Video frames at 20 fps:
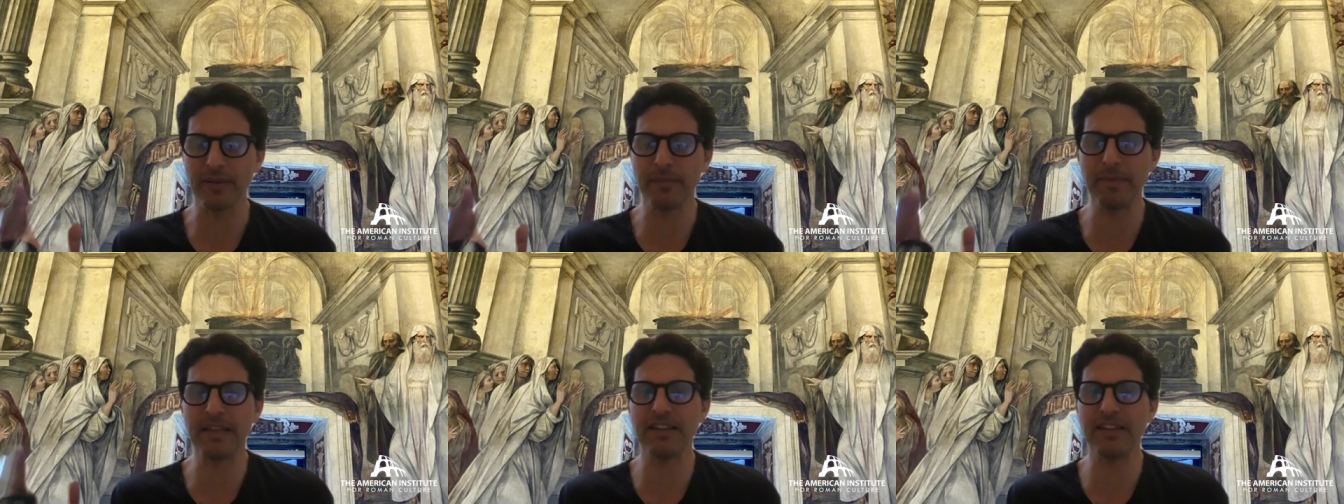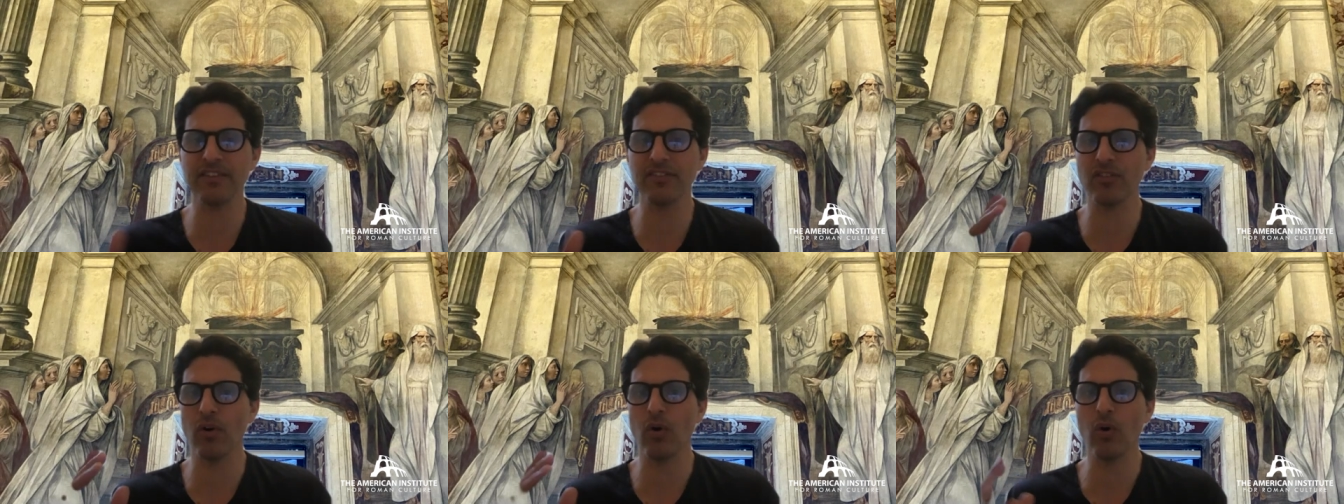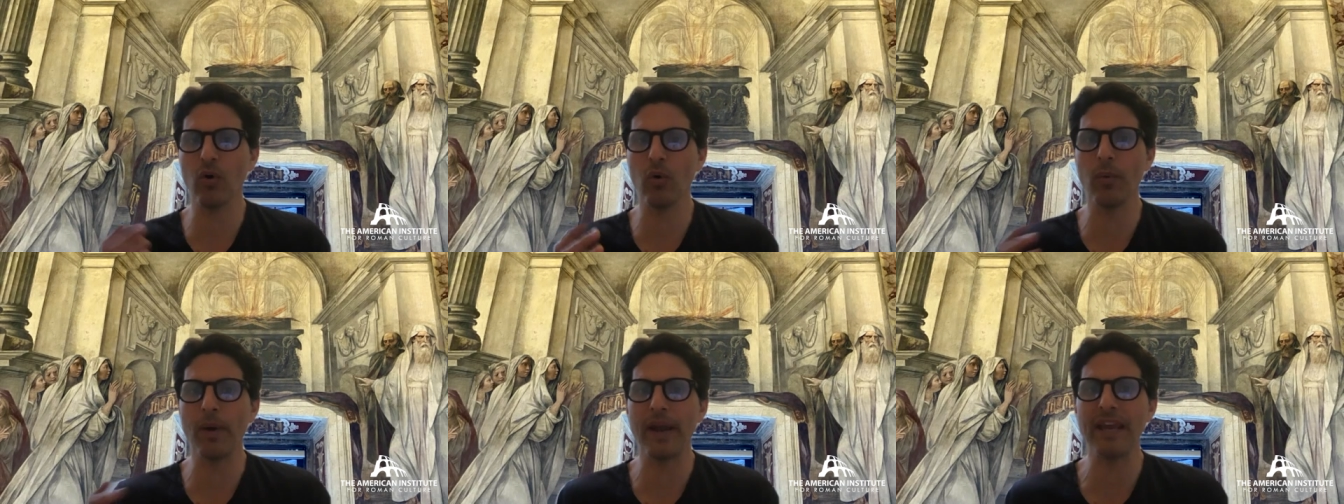I mean, that's the
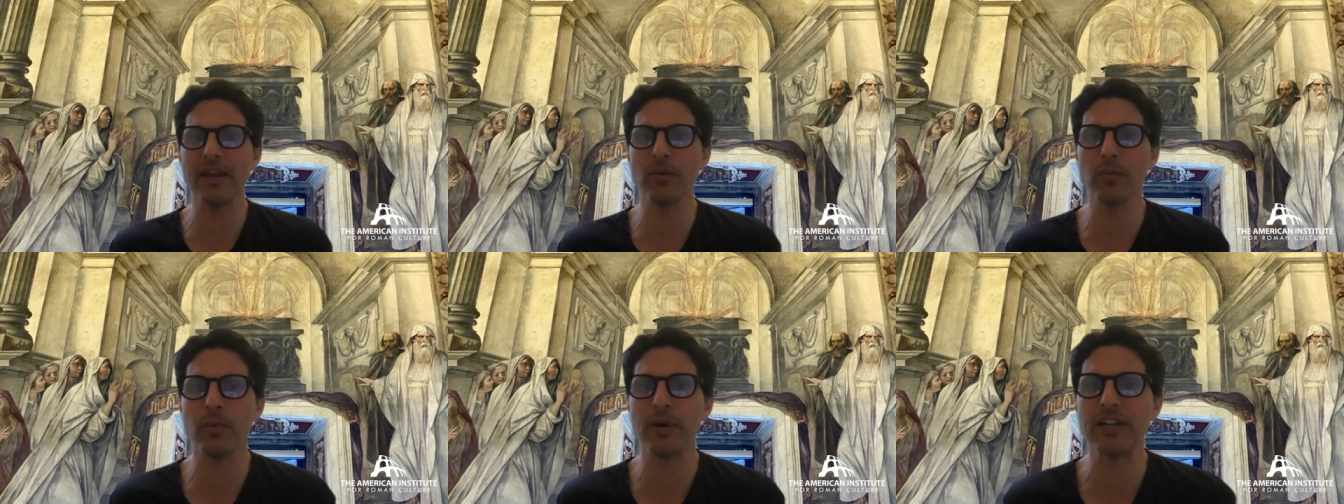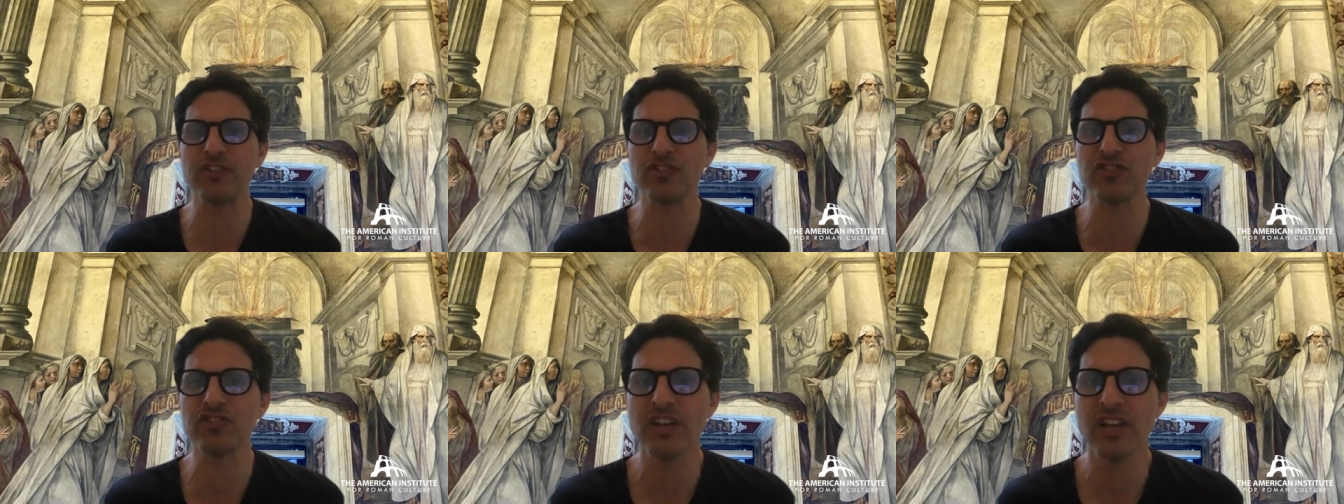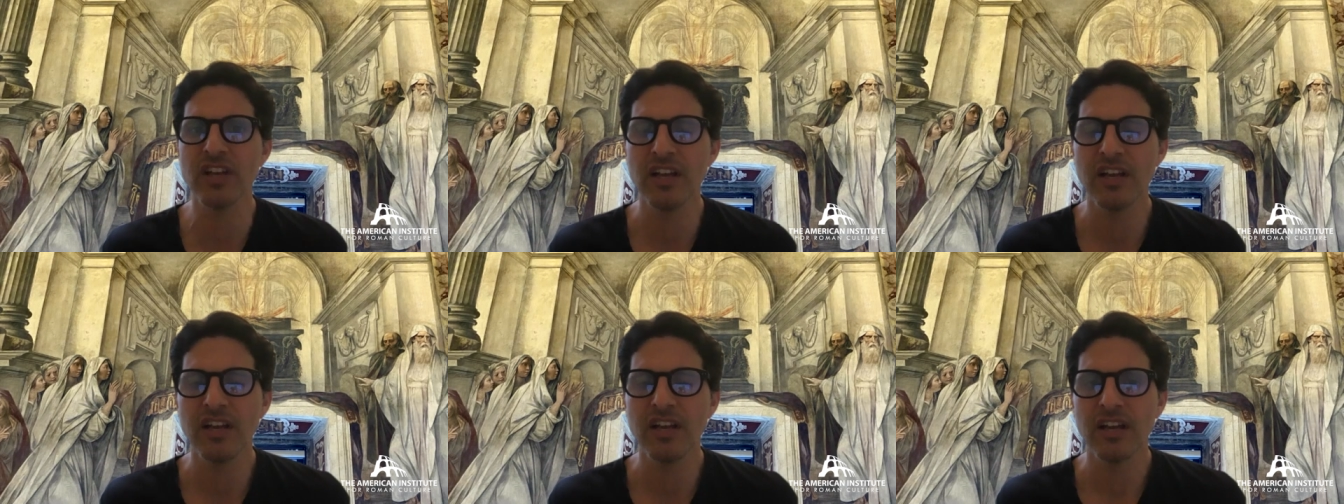whole way in
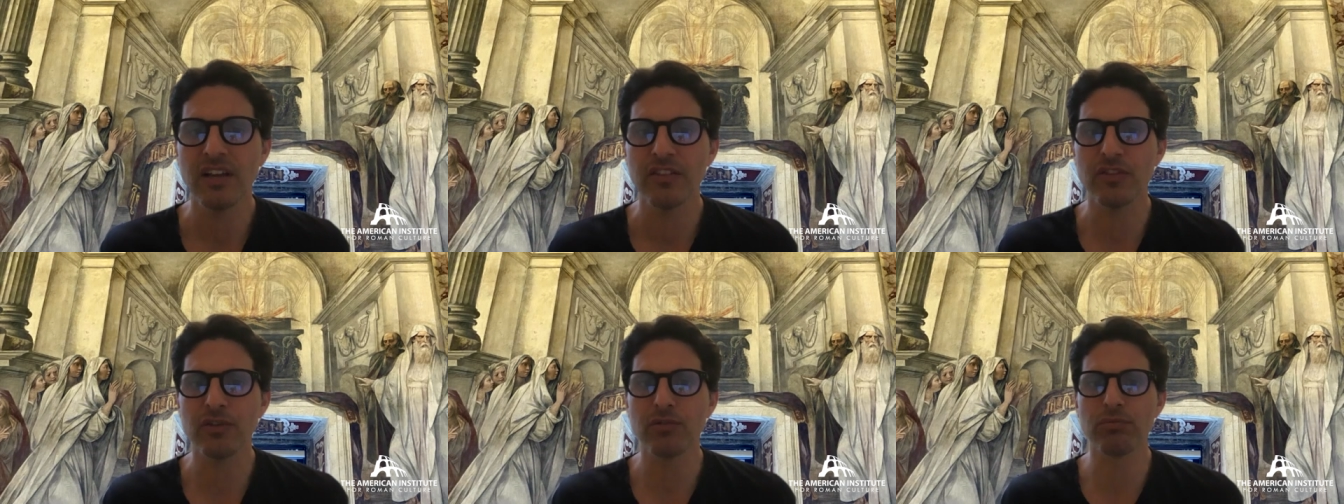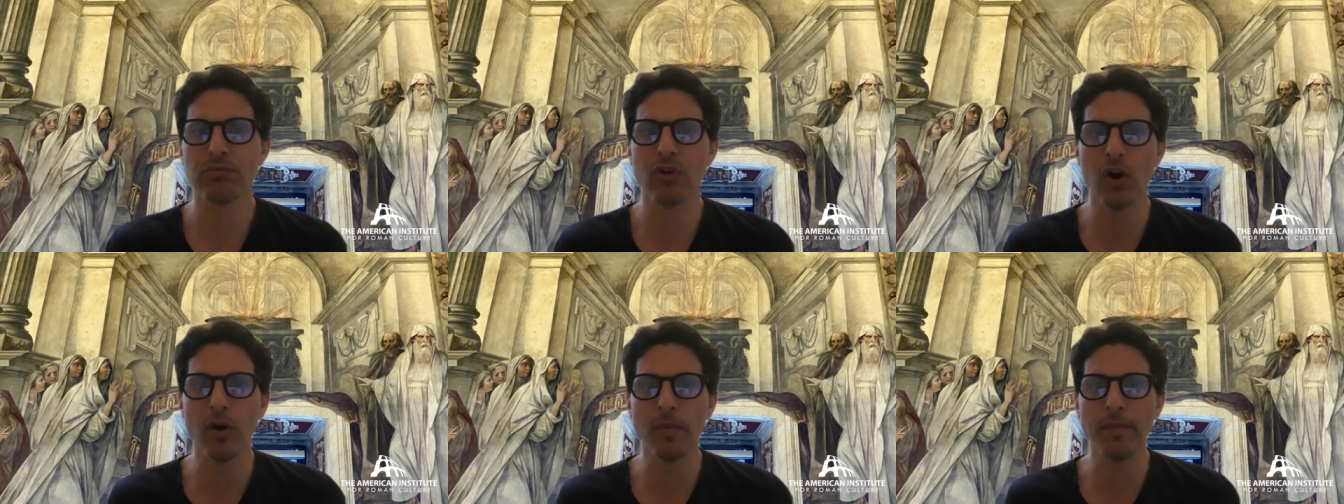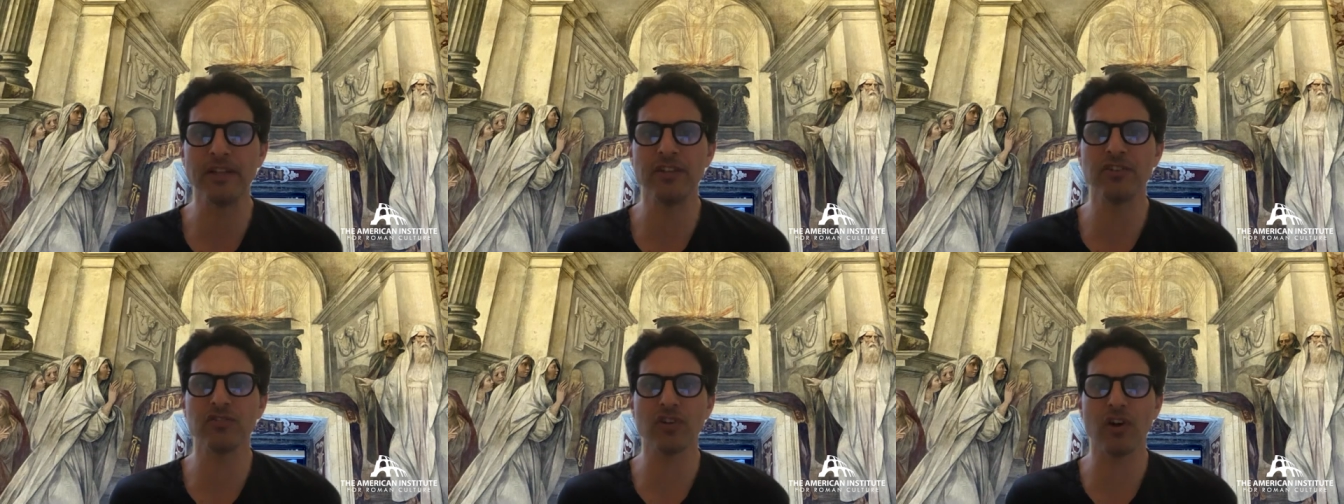which the
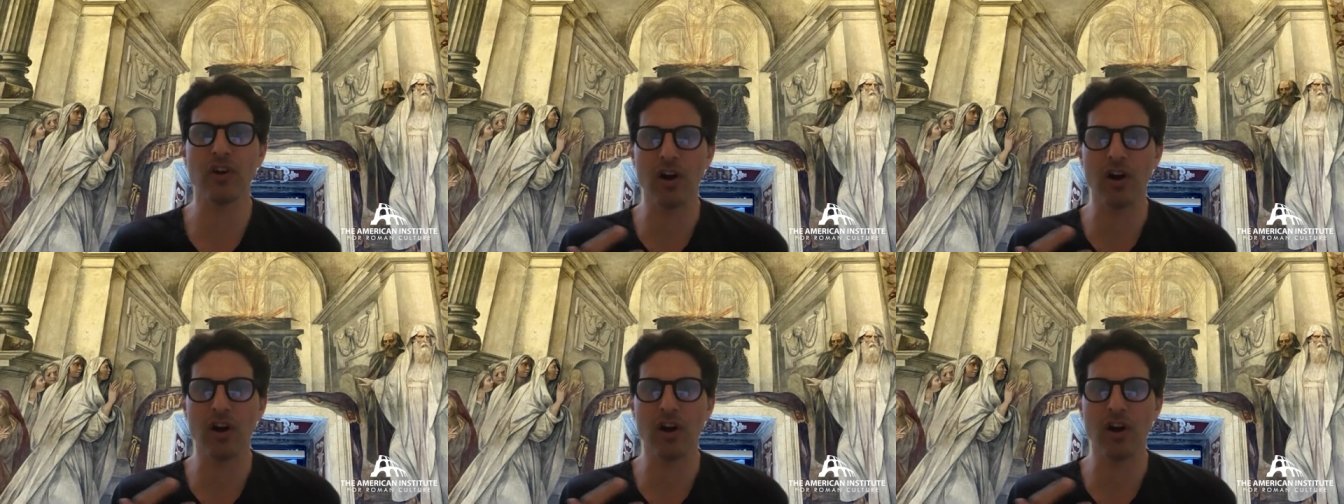Romans